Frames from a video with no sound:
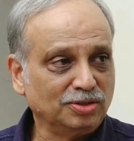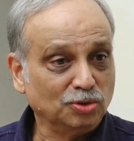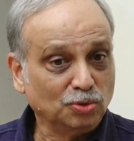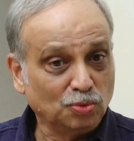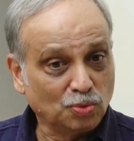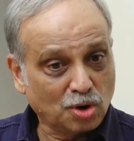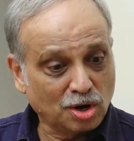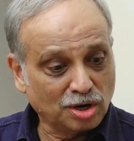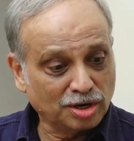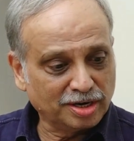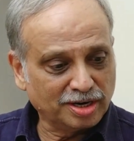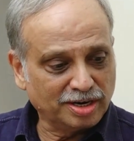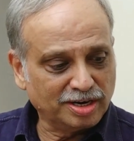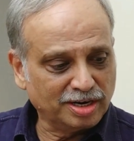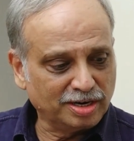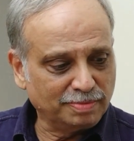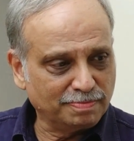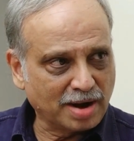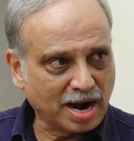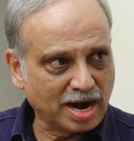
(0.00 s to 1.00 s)
You wanted
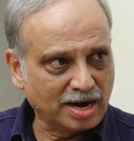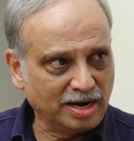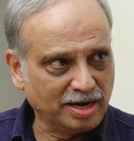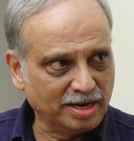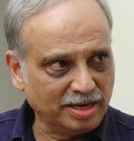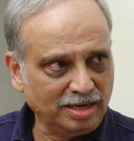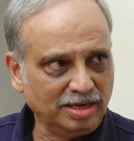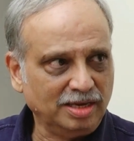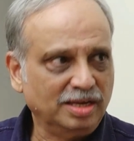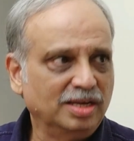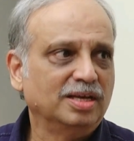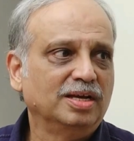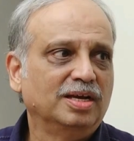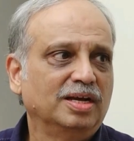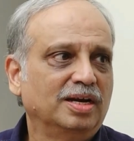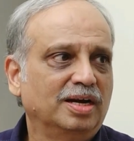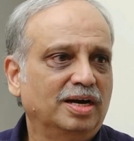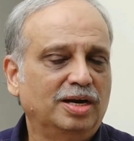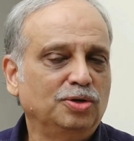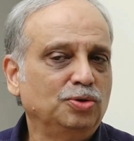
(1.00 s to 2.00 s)
it badly
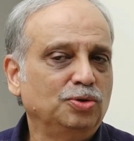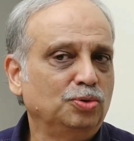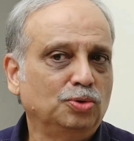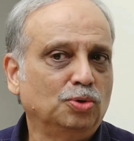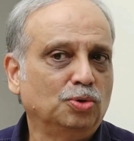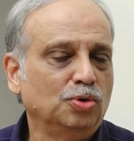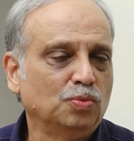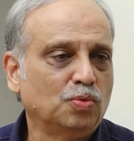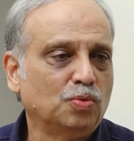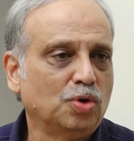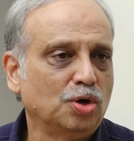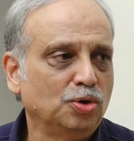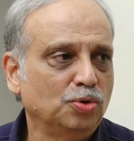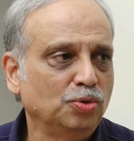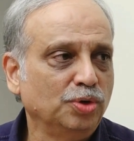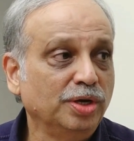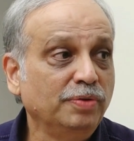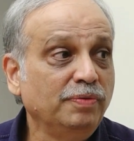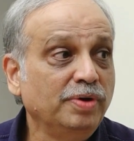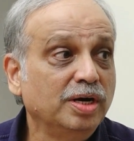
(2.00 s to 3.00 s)
and you don't want to
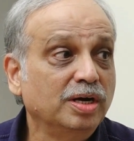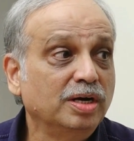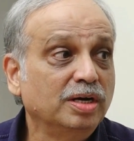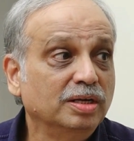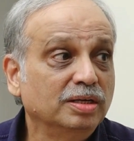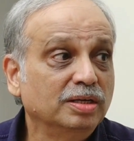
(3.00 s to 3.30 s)
give it.